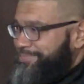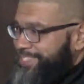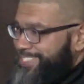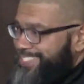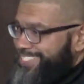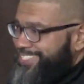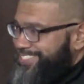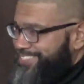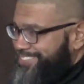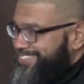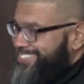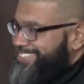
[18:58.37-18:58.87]
too
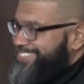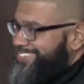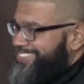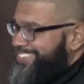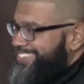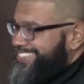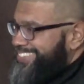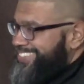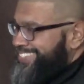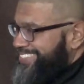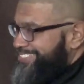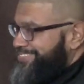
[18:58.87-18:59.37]
much coconut
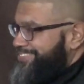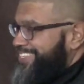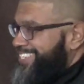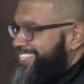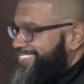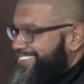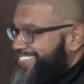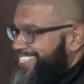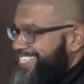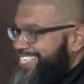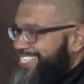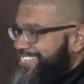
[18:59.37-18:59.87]
oil and you
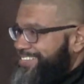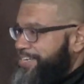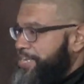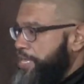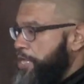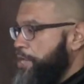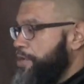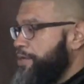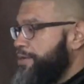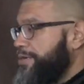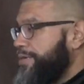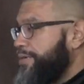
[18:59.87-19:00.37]
figure it out.
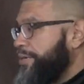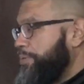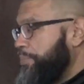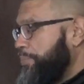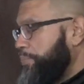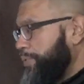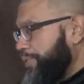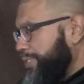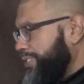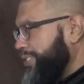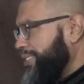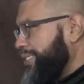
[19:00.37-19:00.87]

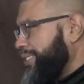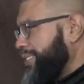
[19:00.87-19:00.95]
But